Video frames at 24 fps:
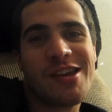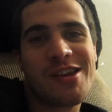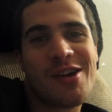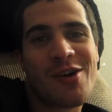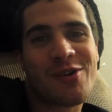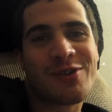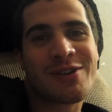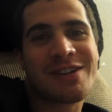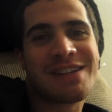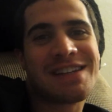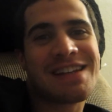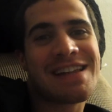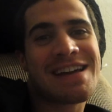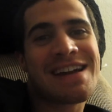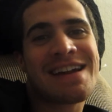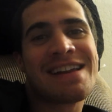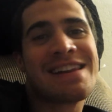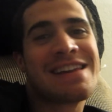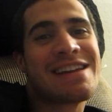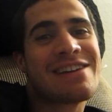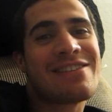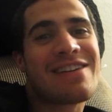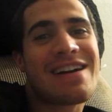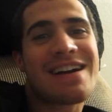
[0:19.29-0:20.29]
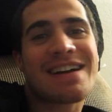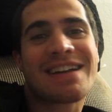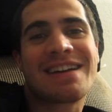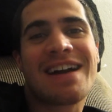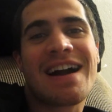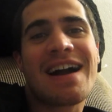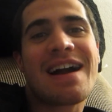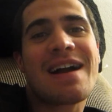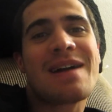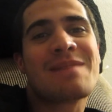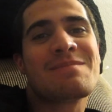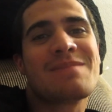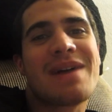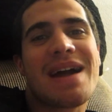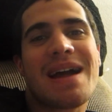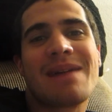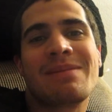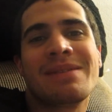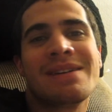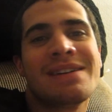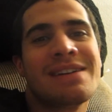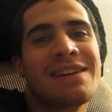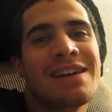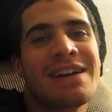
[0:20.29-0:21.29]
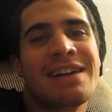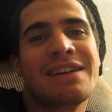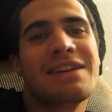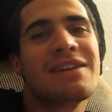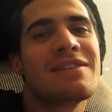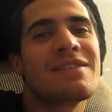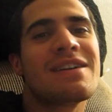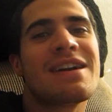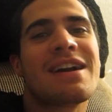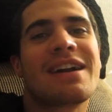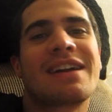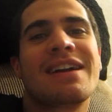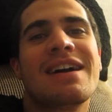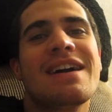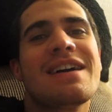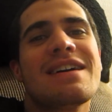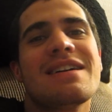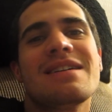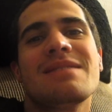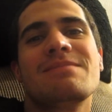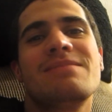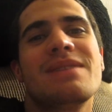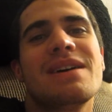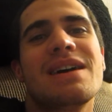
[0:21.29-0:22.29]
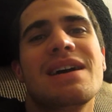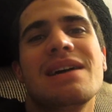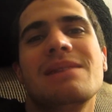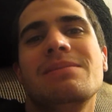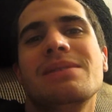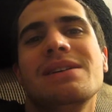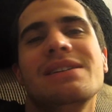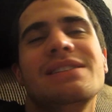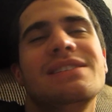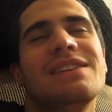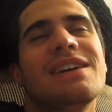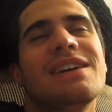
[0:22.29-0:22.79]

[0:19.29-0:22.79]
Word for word: Yogurt Land, here I come, baby! Here I come, baby!